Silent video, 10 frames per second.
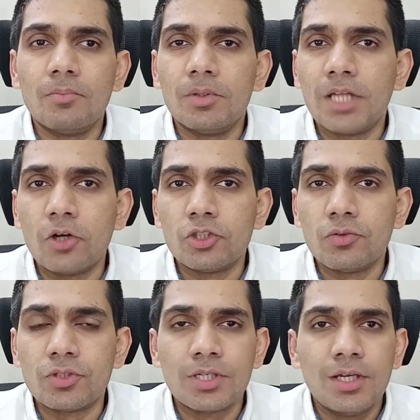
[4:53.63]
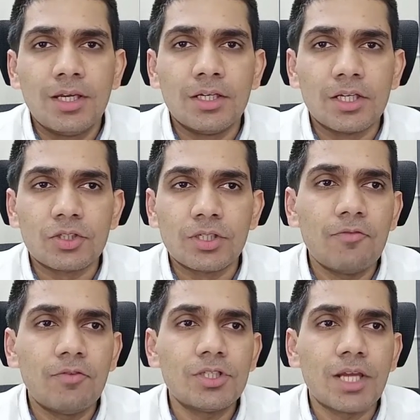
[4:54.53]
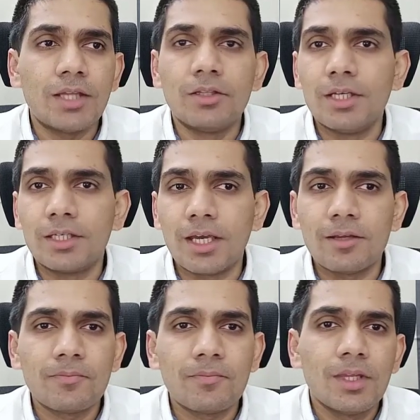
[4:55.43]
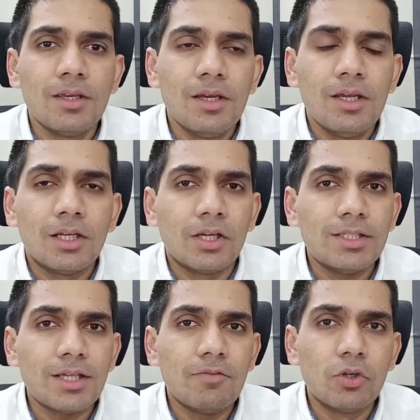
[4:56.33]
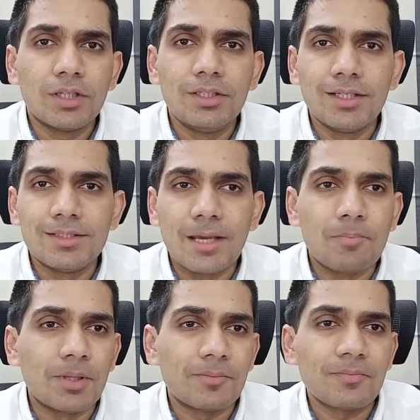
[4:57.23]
Dow Jones Industrial Average and the Nikkei. Now let's have a look at the example.